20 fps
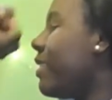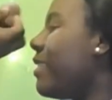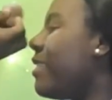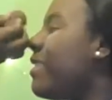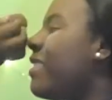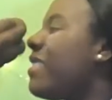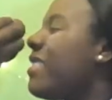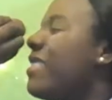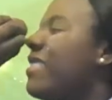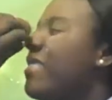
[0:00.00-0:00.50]

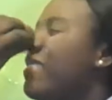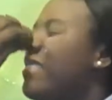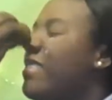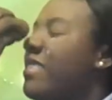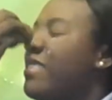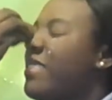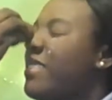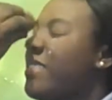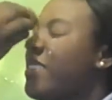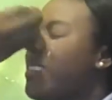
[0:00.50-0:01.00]

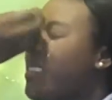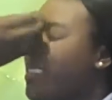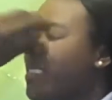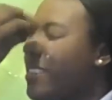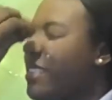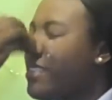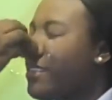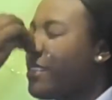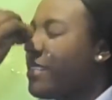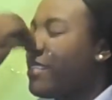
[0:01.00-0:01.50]

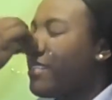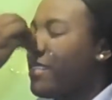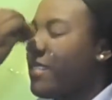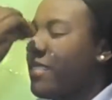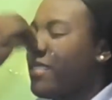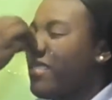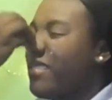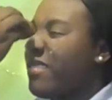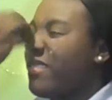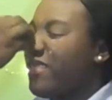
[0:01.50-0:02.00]

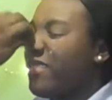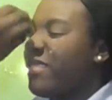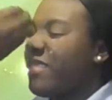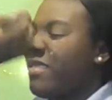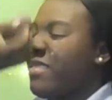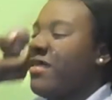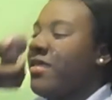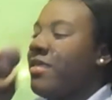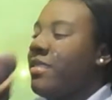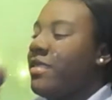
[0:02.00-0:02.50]

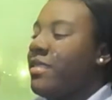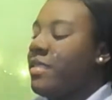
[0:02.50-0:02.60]
Nobody speaks.